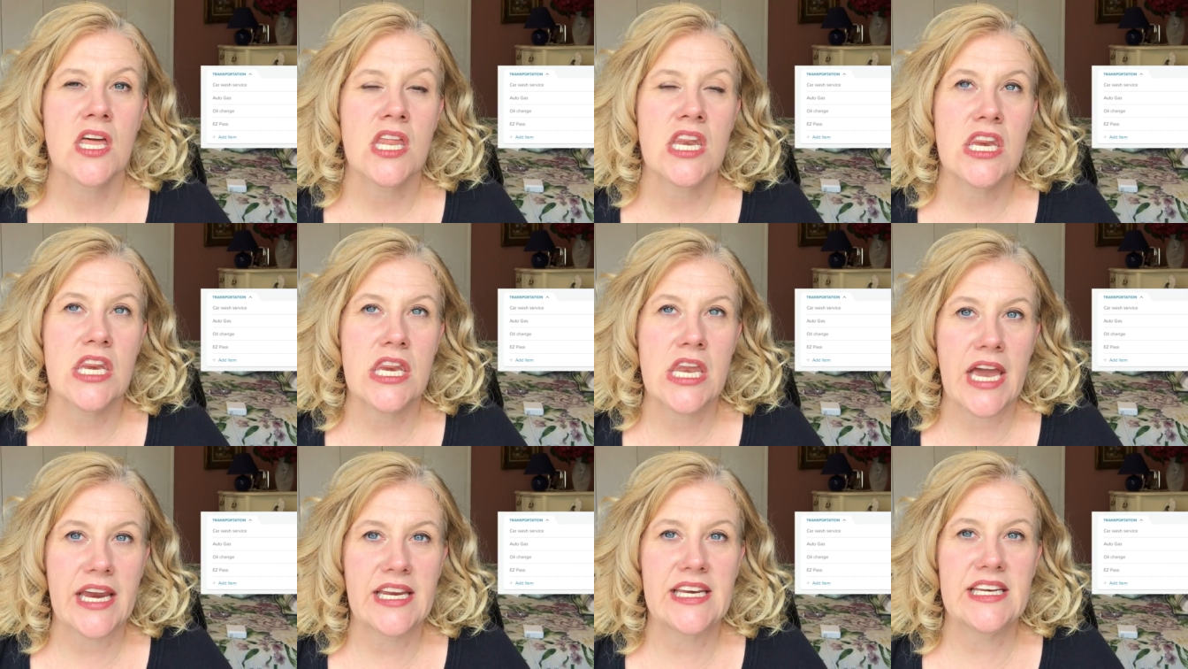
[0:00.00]

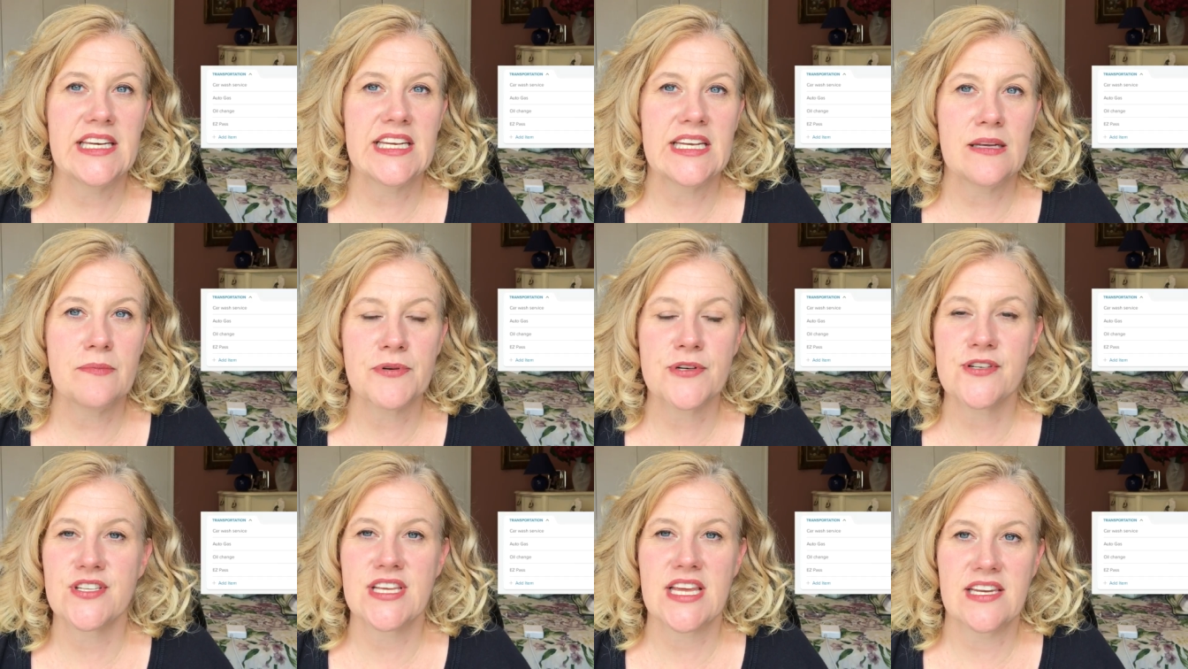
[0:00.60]
ninety
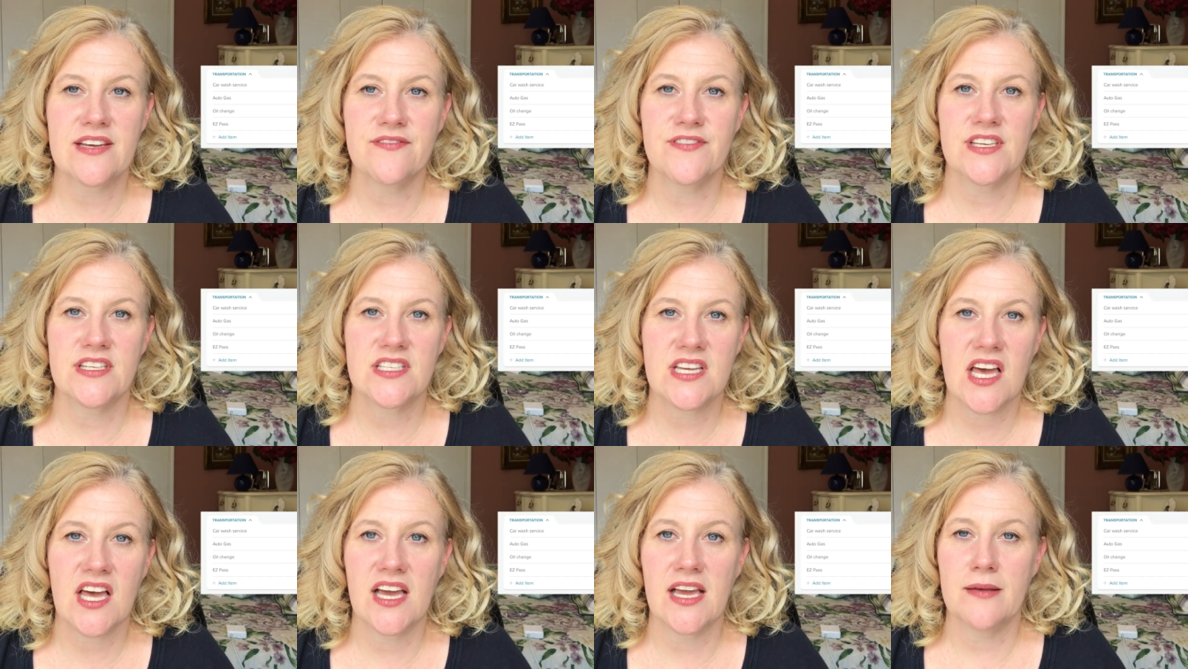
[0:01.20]
percent of the
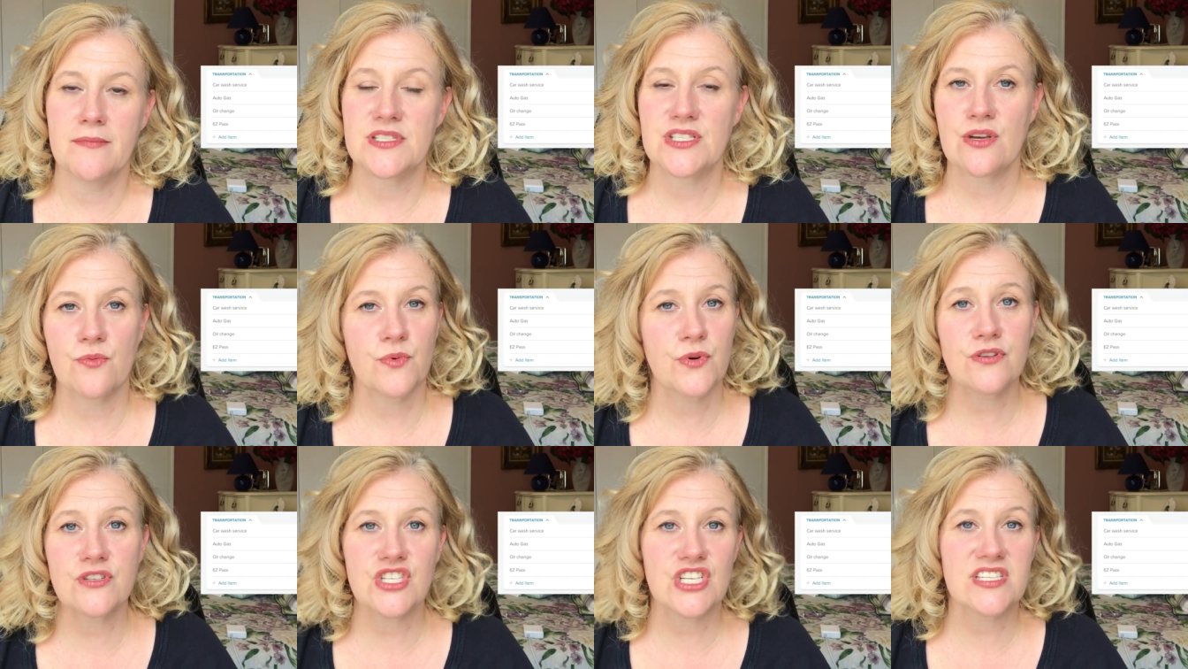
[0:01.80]
time. So
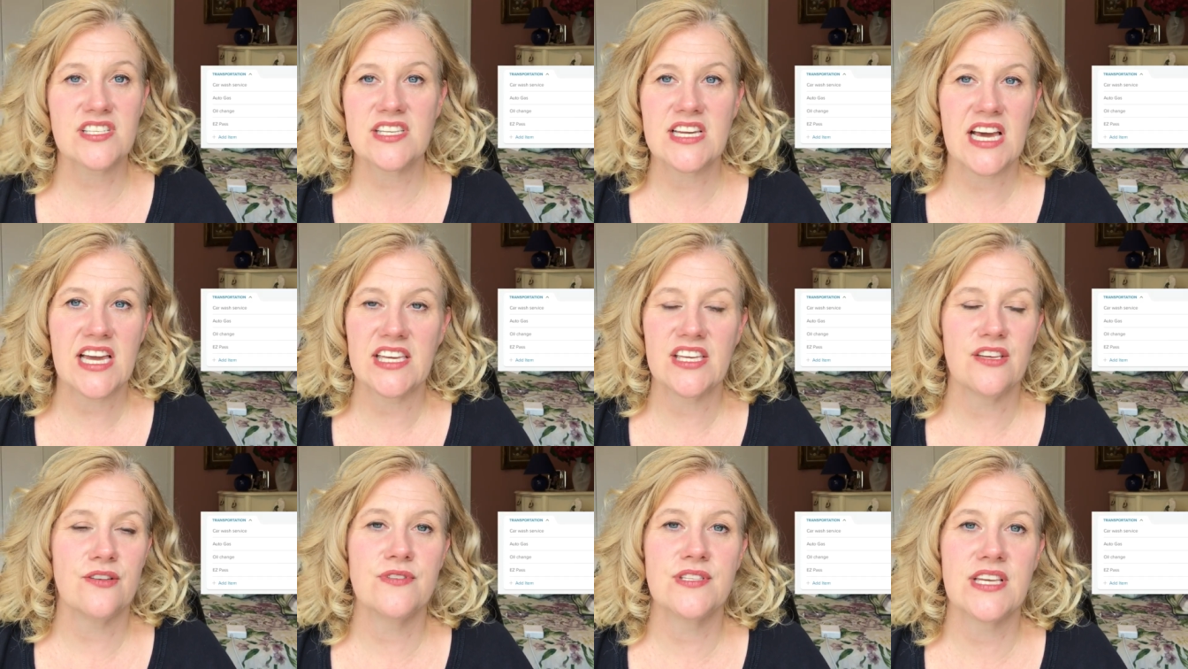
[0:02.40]
we're just
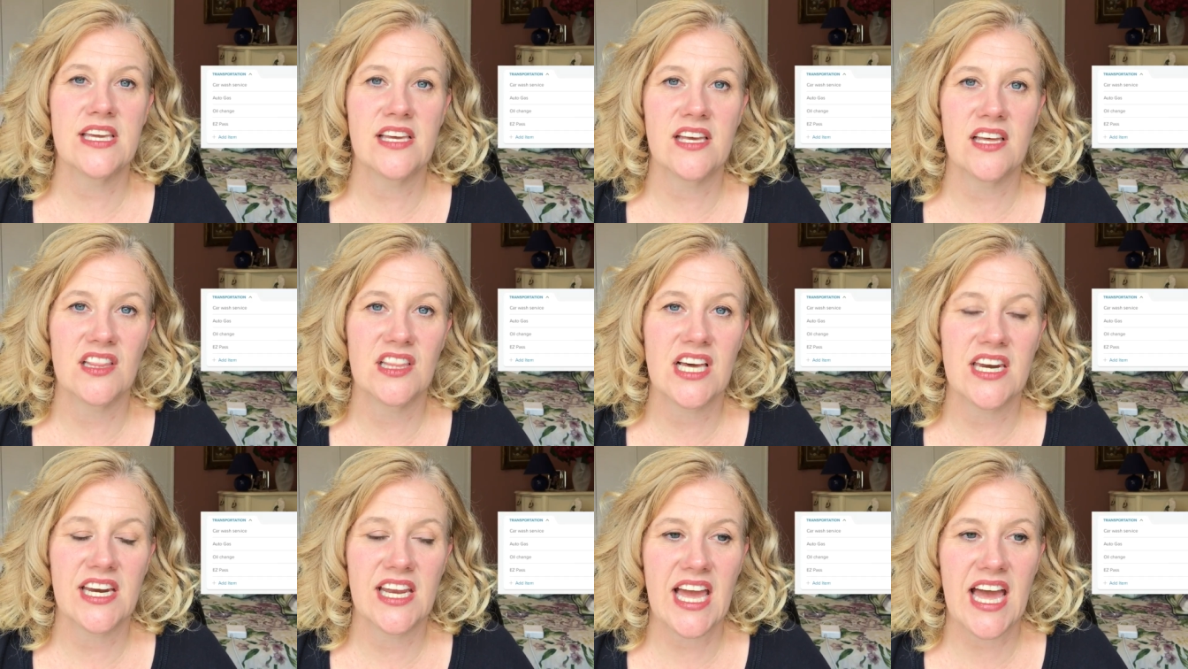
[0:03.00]
not using a
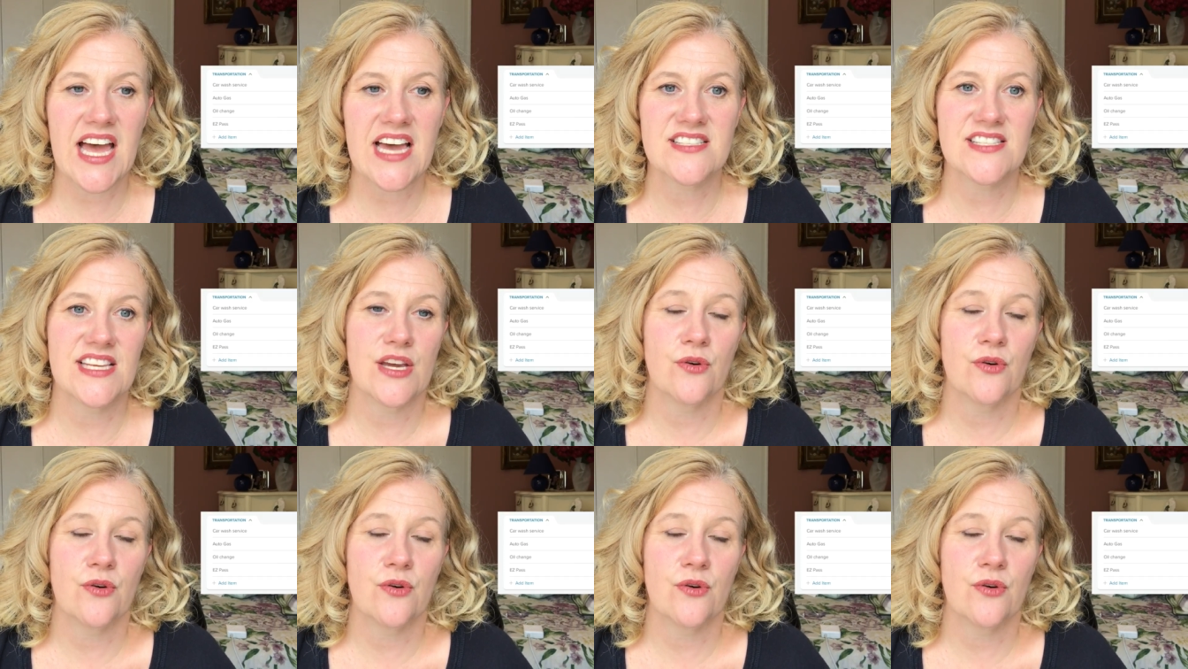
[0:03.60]
lot of gas.